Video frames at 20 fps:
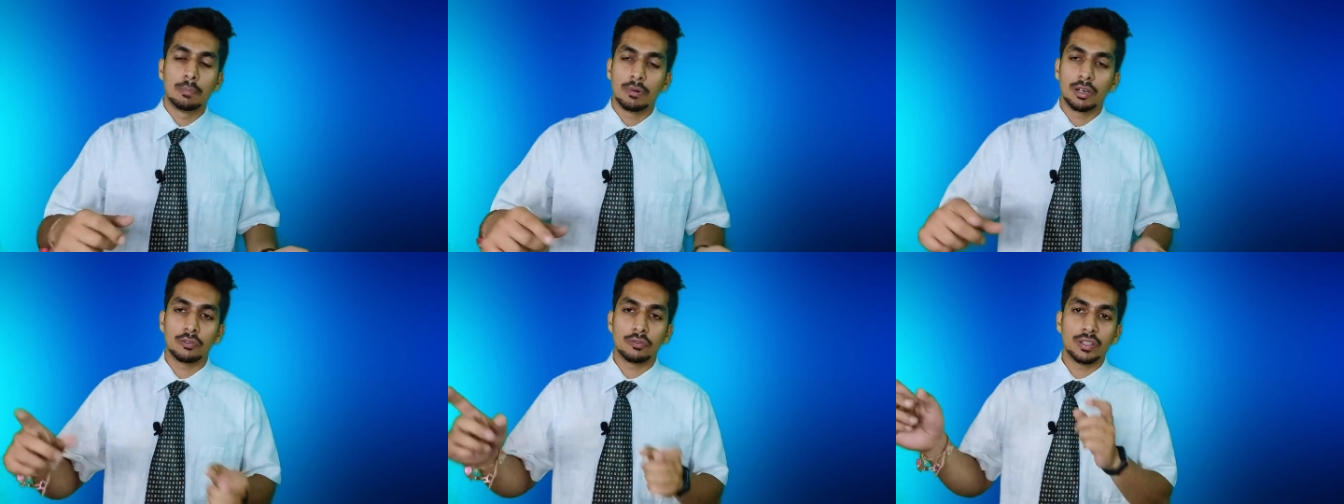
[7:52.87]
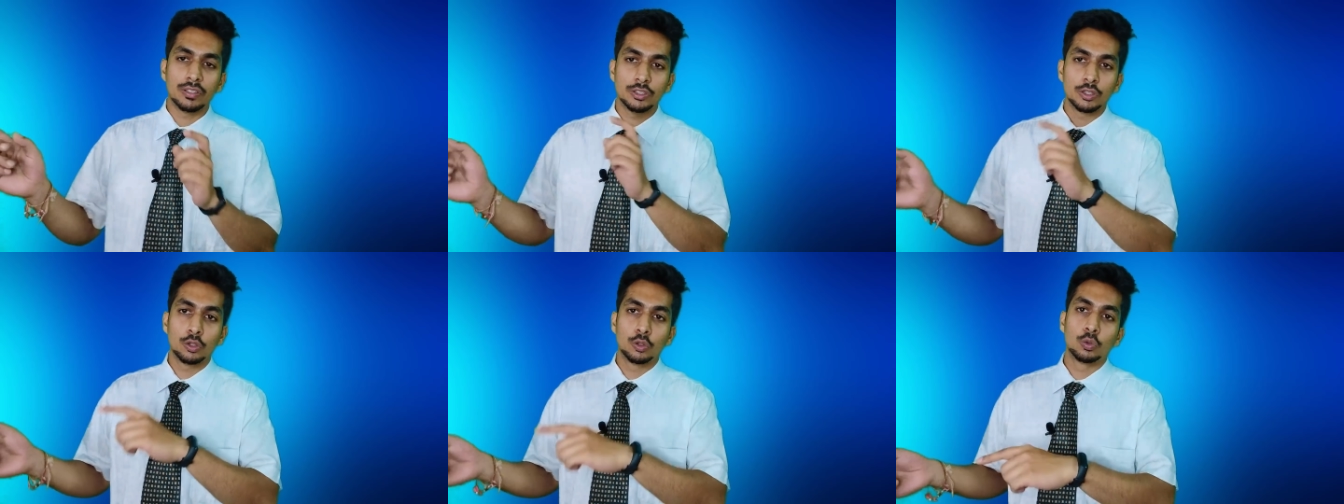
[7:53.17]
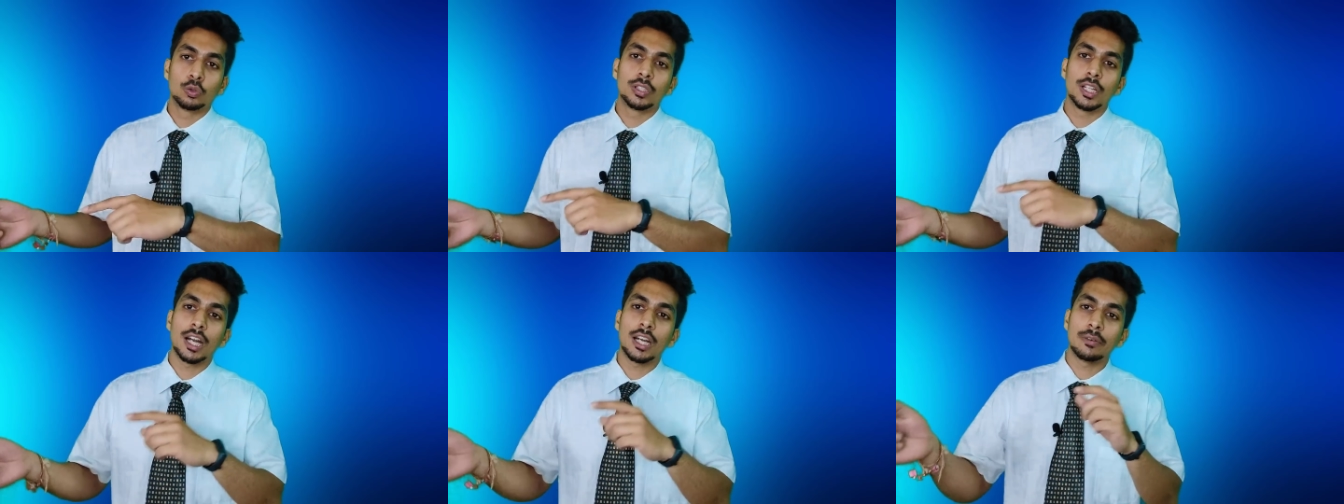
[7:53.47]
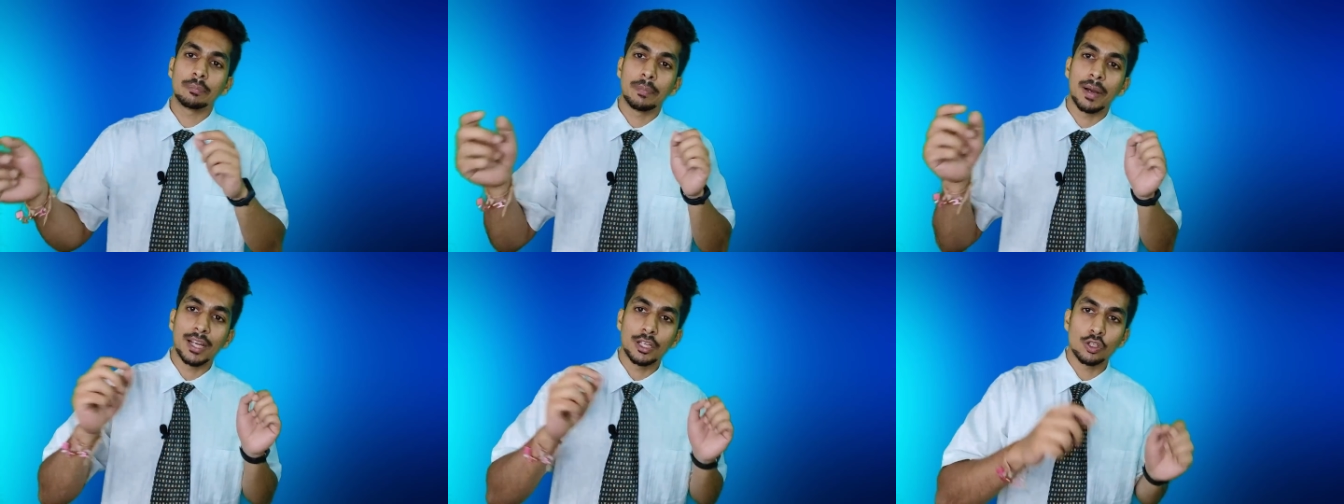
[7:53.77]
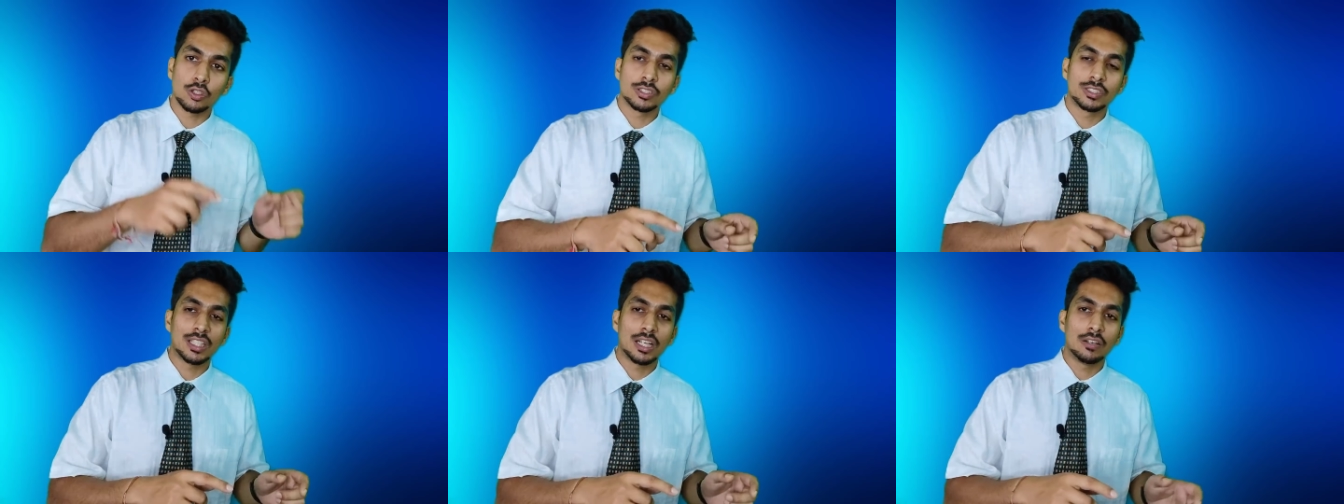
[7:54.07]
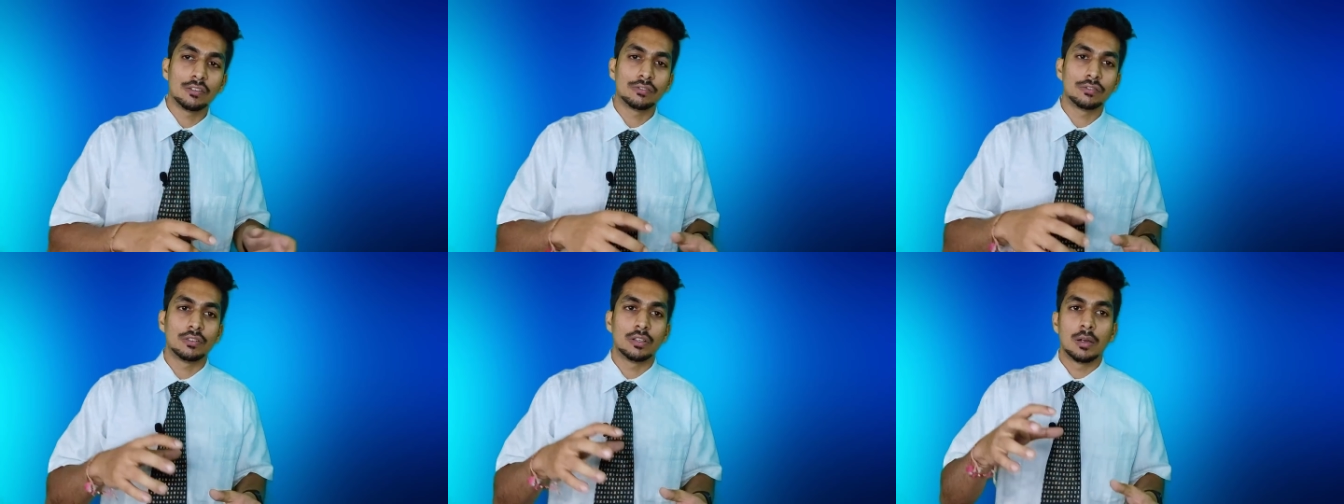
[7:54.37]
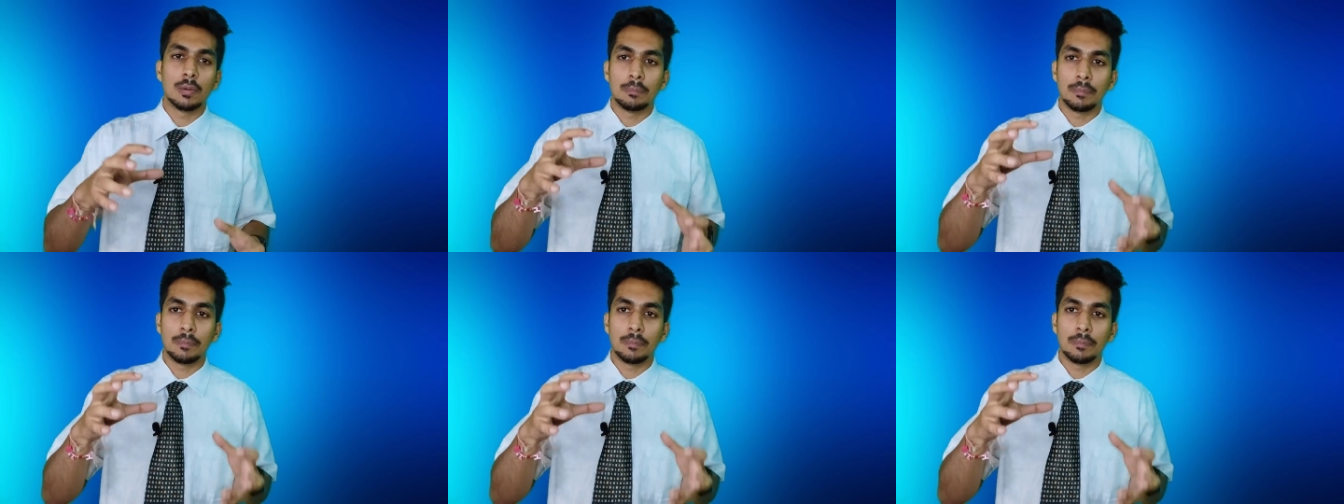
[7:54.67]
but once you do that by yourself